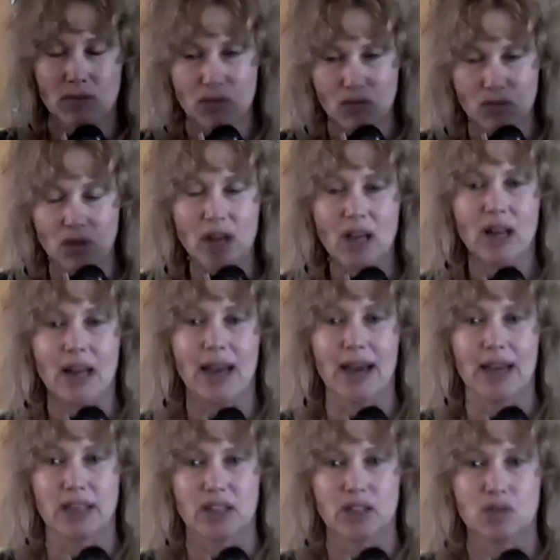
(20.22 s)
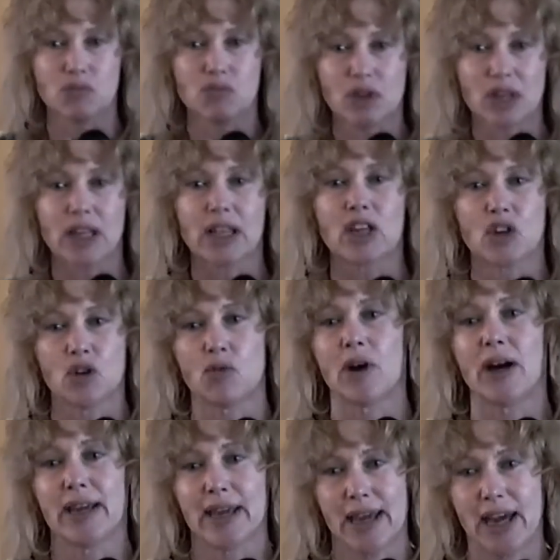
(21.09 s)
realize really who
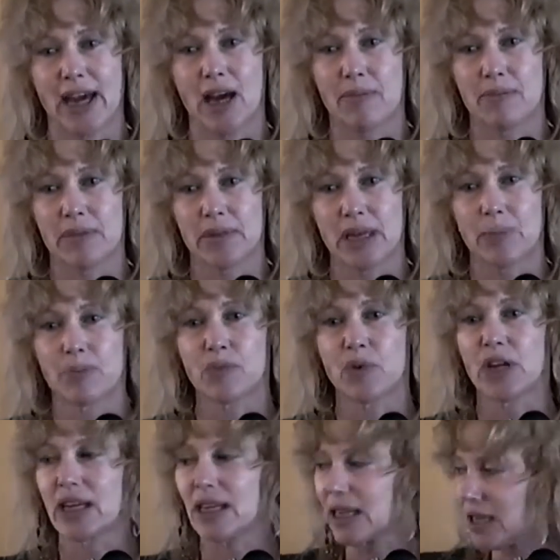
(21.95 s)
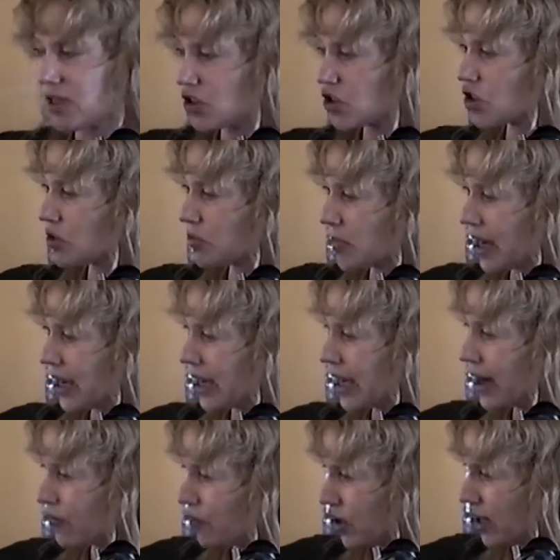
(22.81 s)
I am and bring it into my
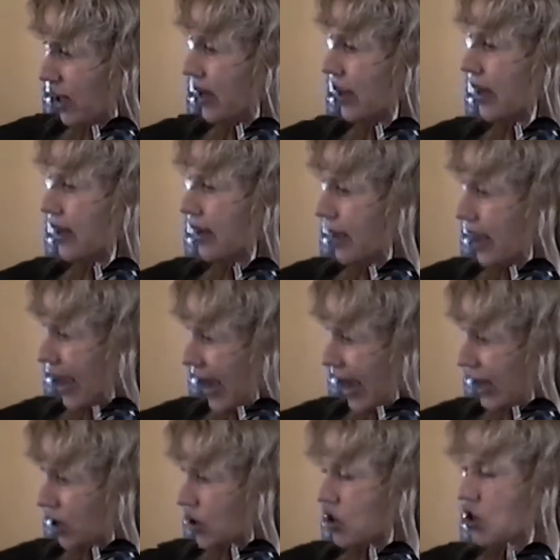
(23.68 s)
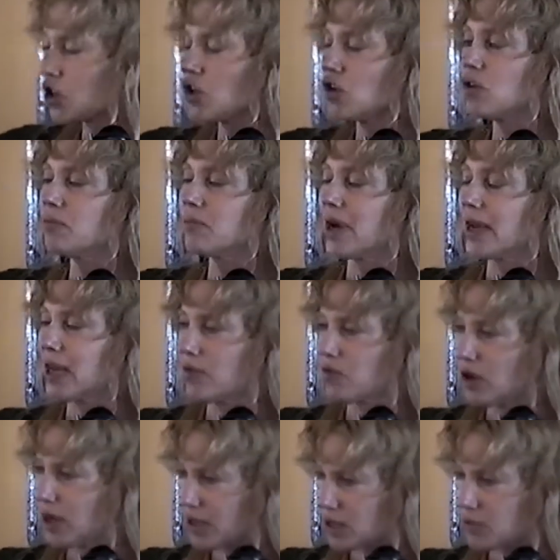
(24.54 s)
every attitude, my
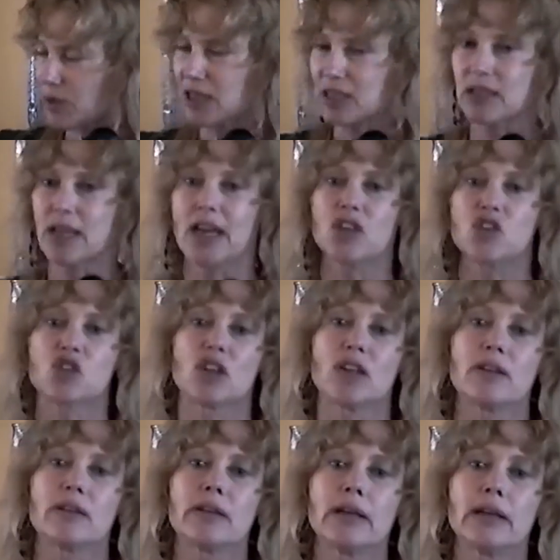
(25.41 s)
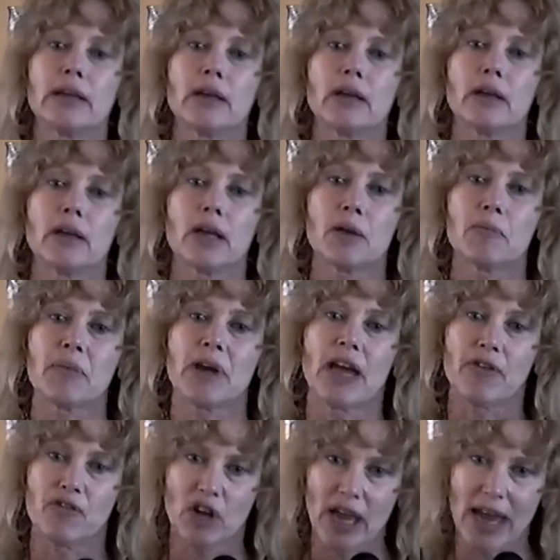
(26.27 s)
every expectation, my
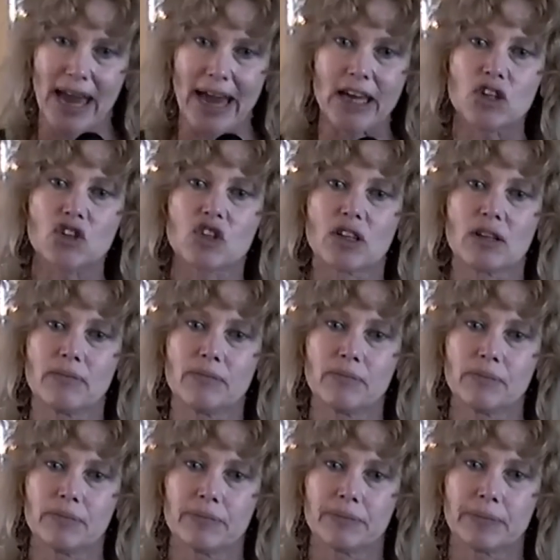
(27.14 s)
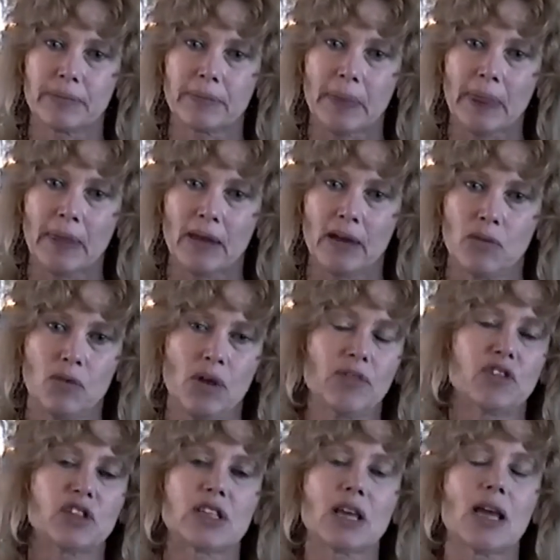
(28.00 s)
every action. We
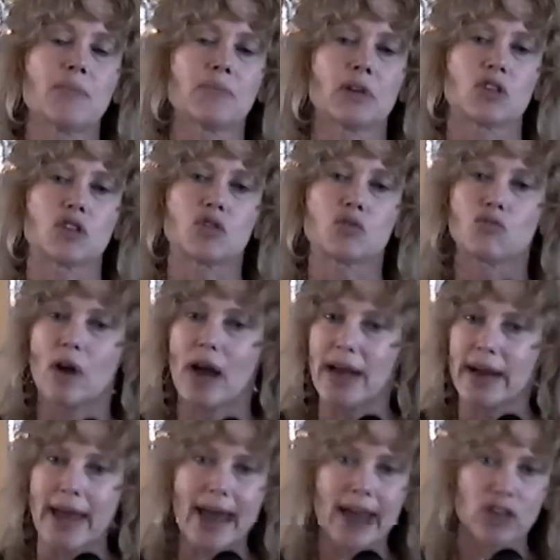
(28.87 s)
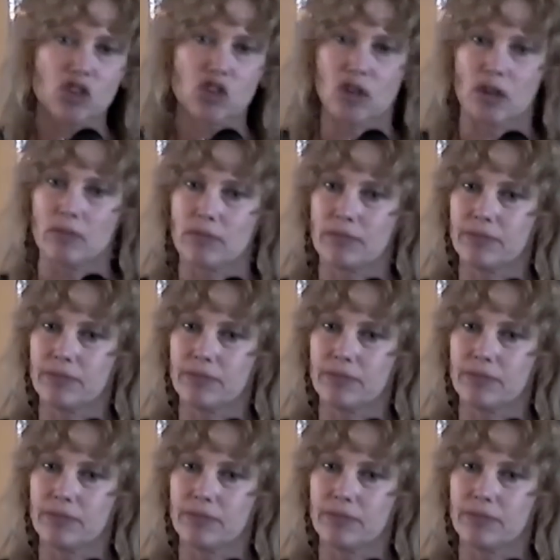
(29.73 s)
have statements, right action,